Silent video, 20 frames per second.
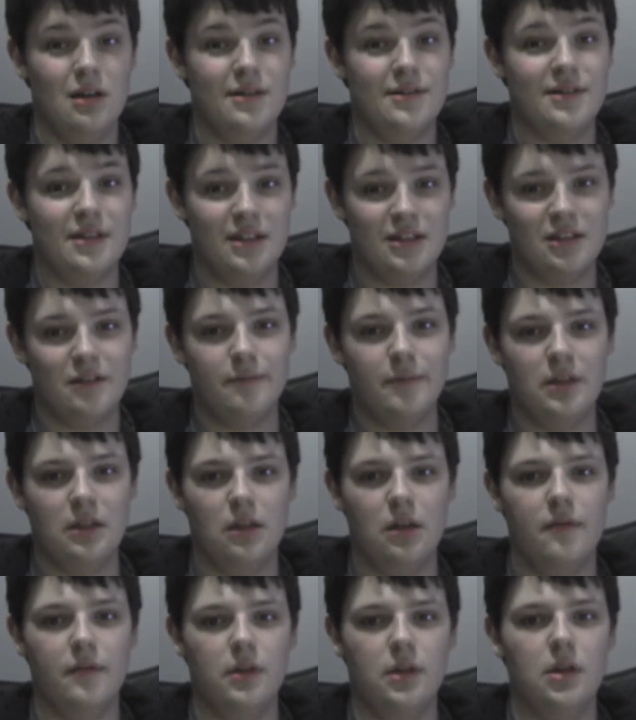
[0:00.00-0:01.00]
Since I've Been
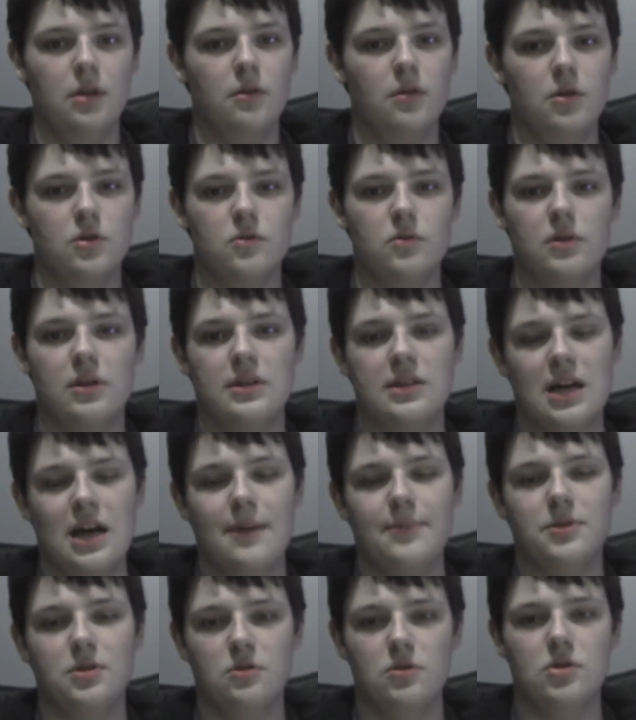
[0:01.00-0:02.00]
Loving You. Those were the
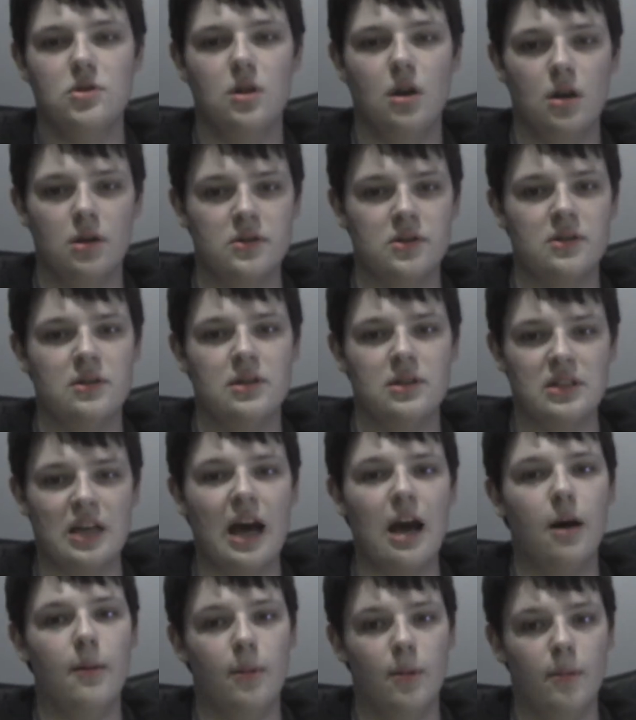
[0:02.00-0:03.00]
top two songs in this
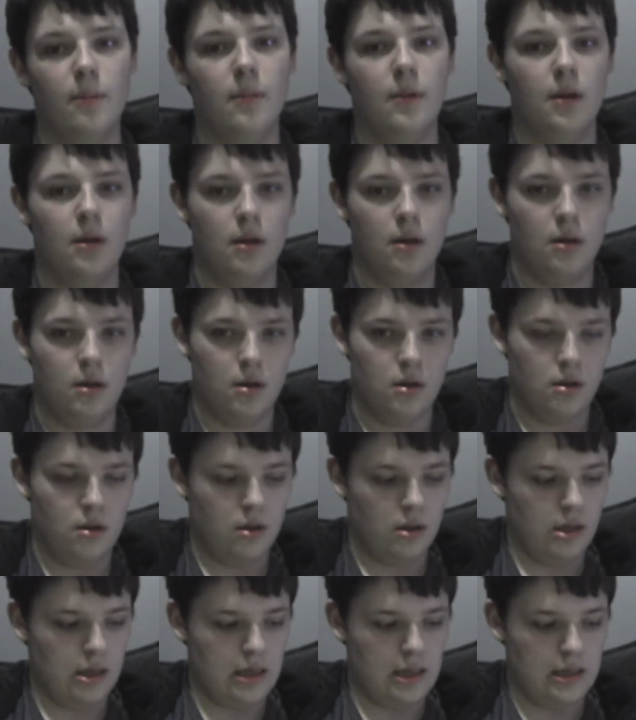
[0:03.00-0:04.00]
album.
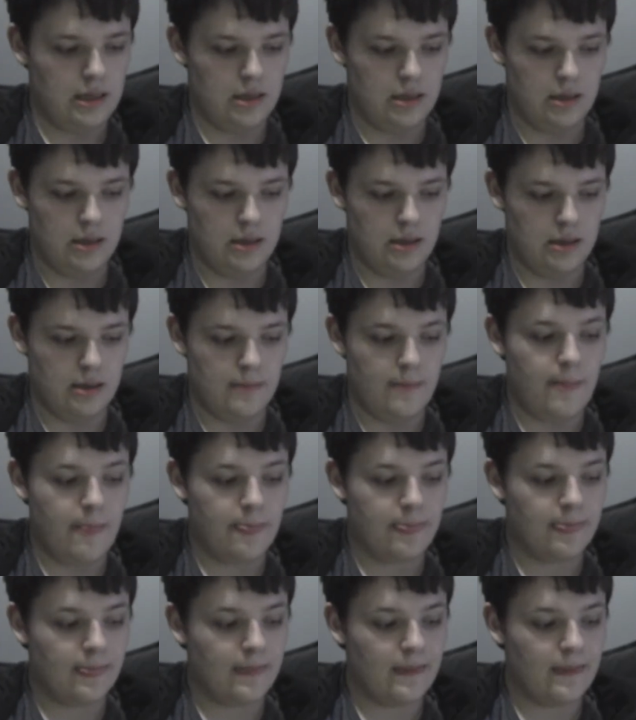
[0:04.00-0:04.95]
And